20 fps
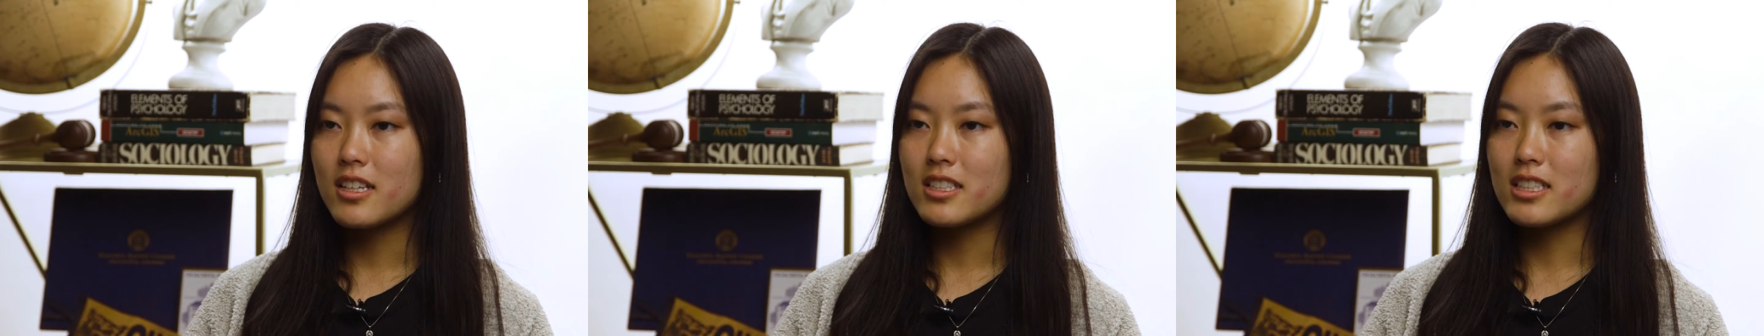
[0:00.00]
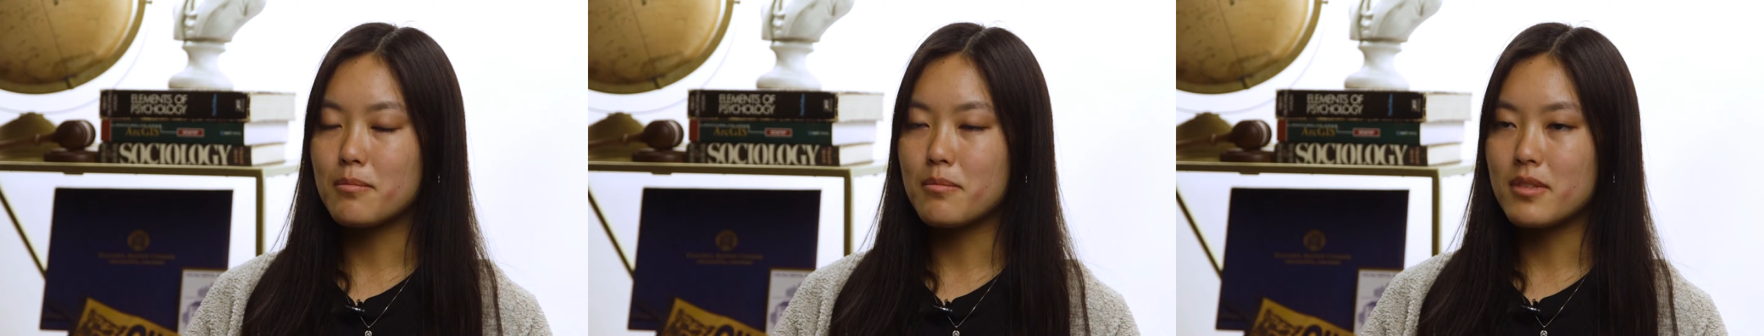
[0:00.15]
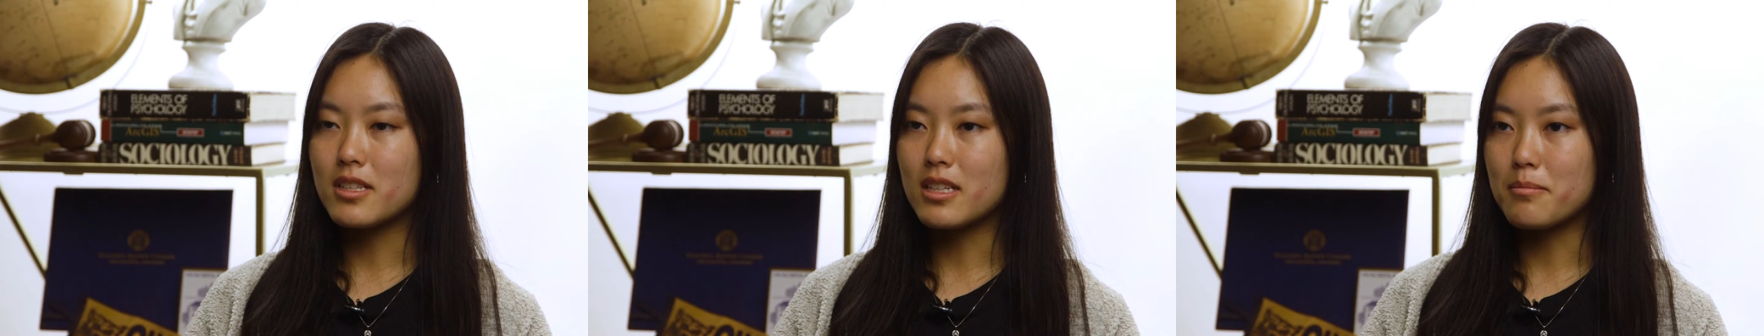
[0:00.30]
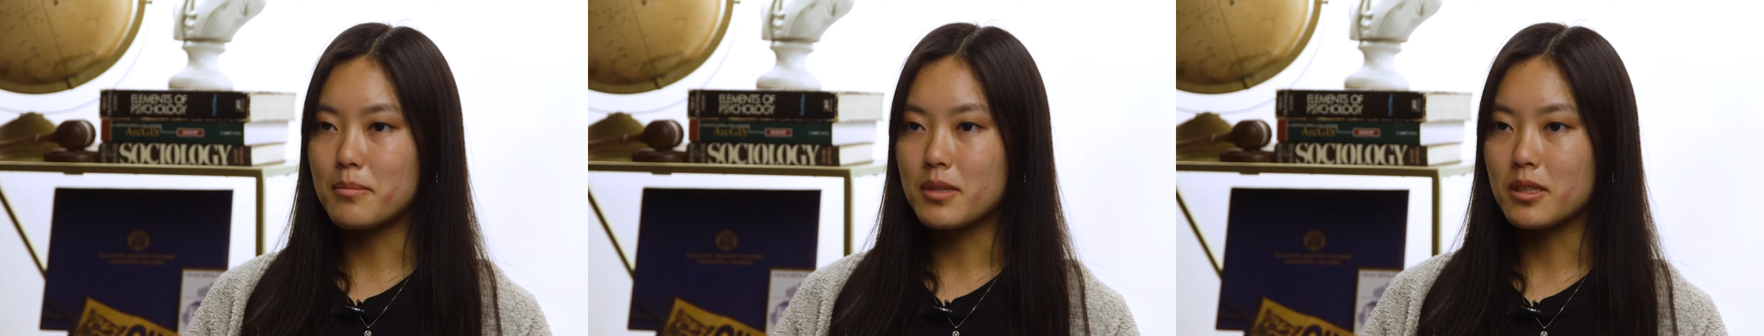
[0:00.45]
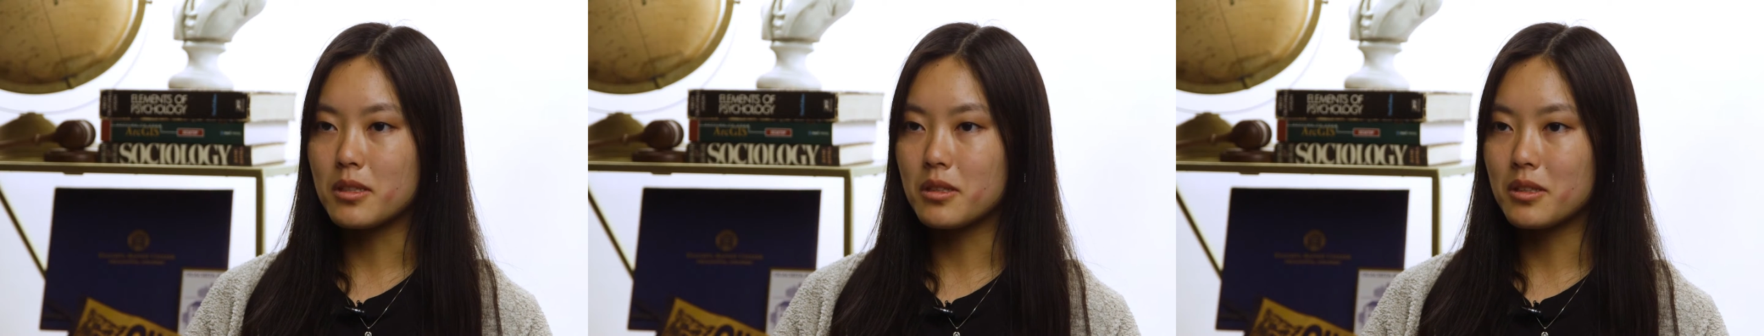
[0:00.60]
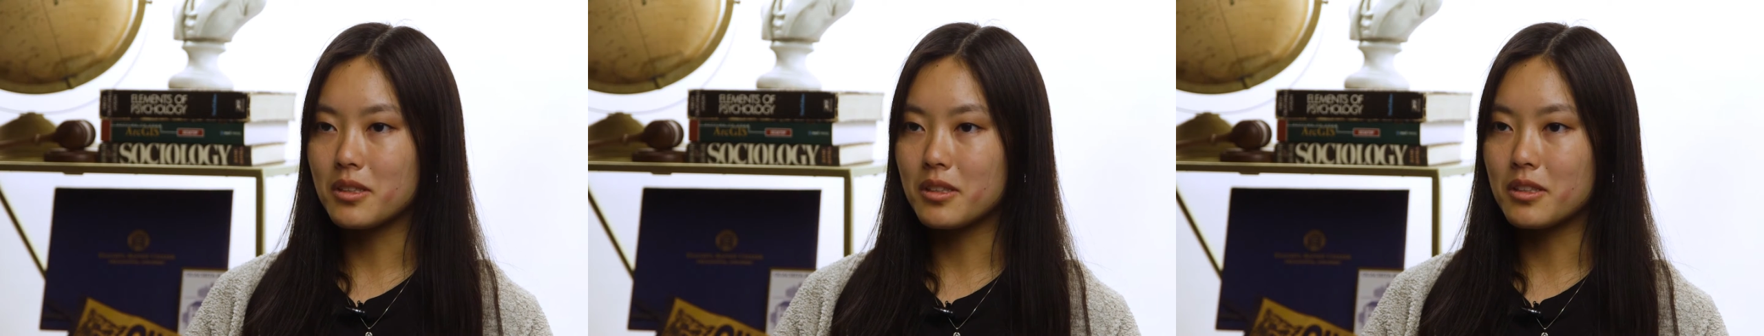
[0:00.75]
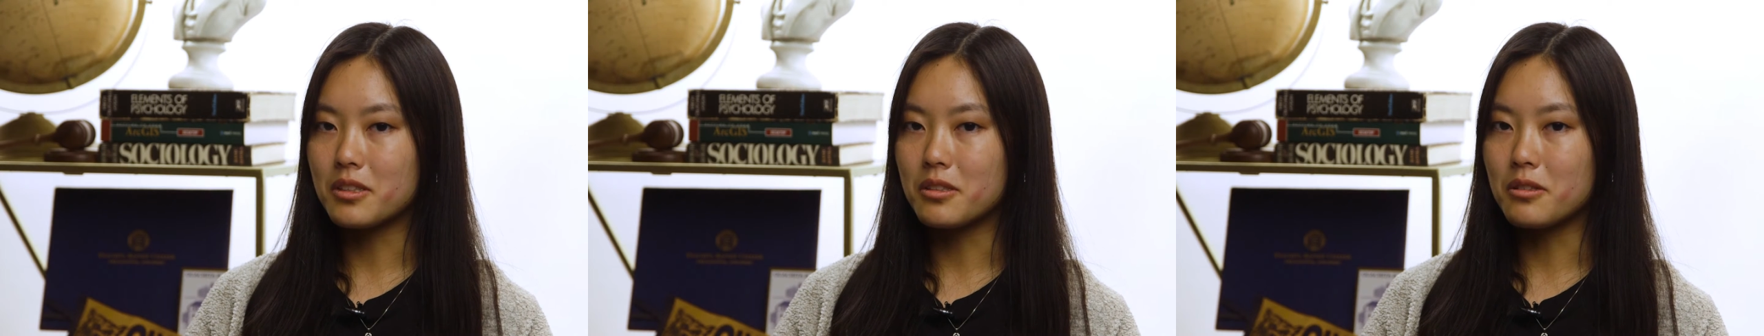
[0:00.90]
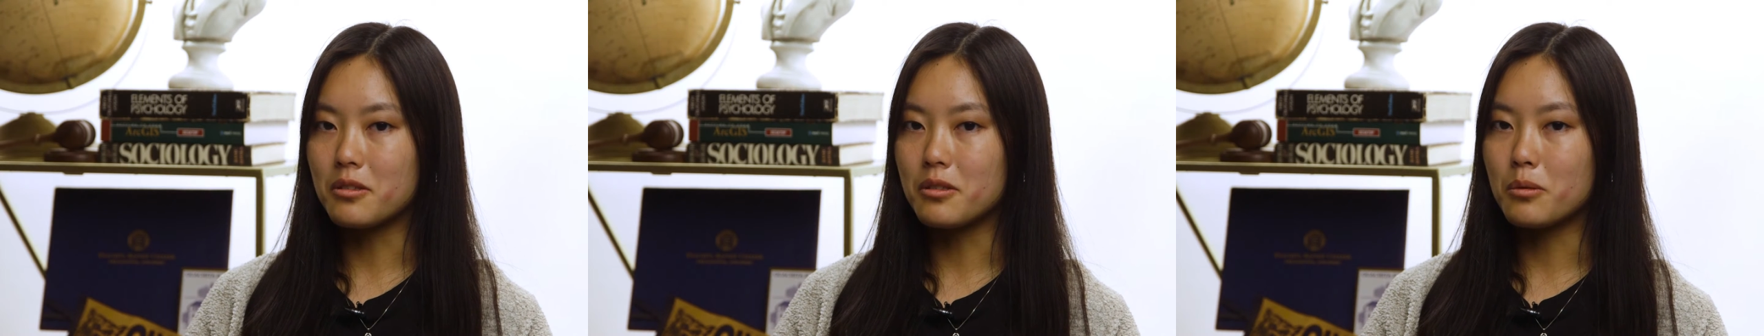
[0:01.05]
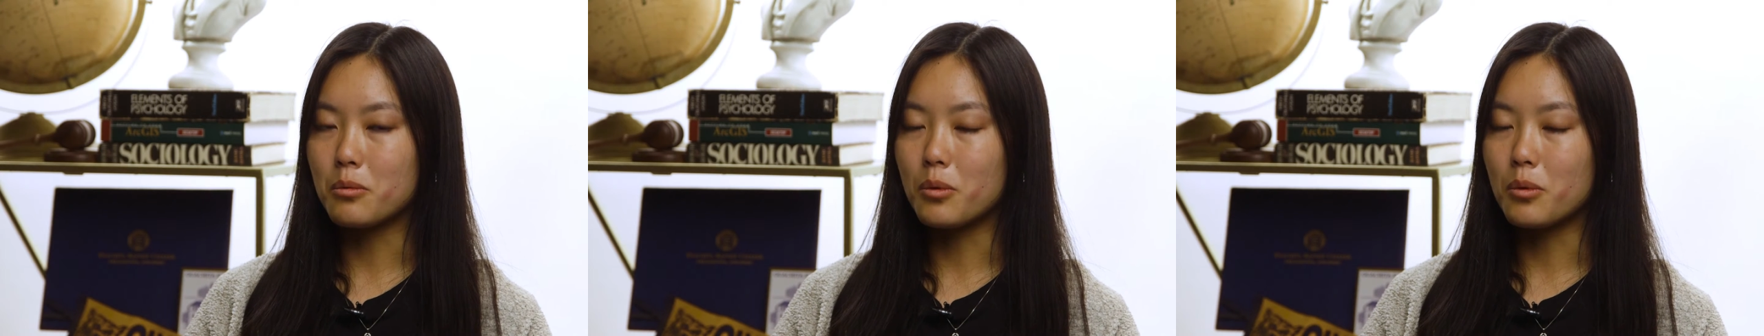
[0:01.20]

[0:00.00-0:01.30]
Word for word: Some of them include